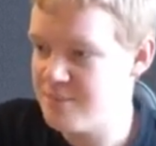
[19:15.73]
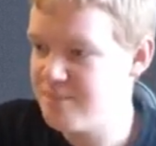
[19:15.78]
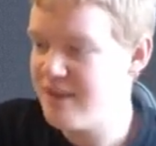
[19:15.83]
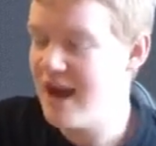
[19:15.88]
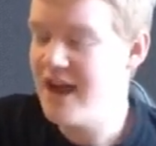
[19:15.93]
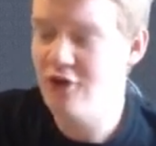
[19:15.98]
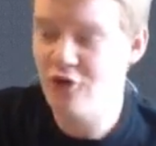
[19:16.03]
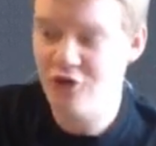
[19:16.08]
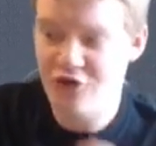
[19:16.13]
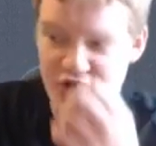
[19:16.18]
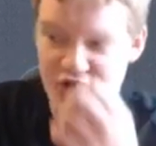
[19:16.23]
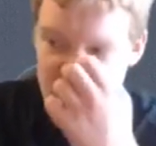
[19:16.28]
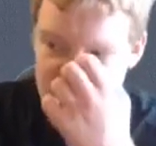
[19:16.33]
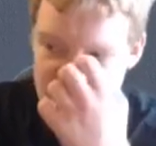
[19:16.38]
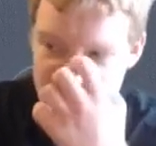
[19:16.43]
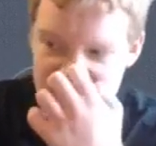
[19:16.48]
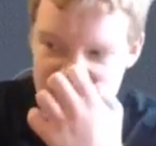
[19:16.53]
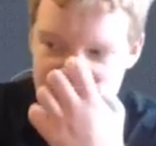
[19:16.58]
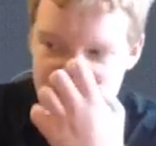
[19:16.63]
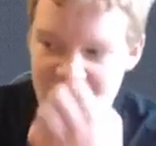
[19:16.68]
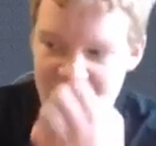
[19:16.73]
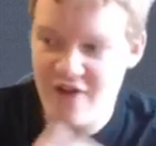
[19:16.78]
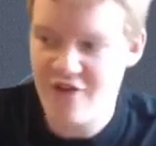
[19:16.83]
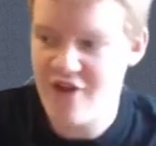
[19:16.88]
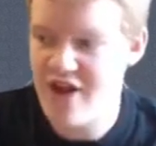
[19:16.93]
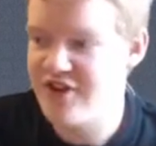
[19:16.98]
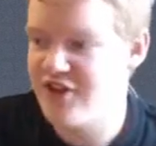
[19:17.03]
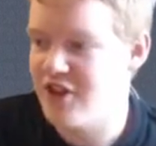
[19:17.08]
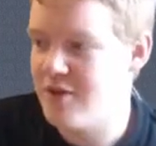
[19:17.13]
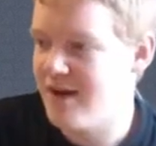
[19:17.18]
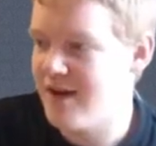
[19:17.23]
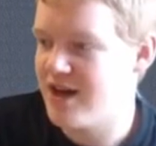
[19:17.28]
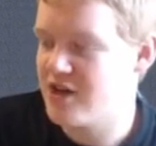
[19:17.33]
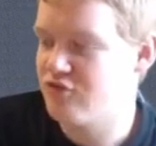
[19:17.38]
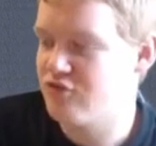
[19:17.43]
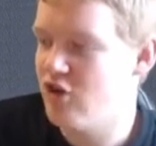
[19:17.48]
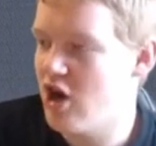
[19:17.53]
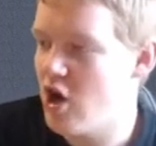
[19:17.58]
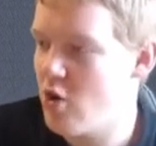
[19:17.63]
It's a penalty at the end of the match.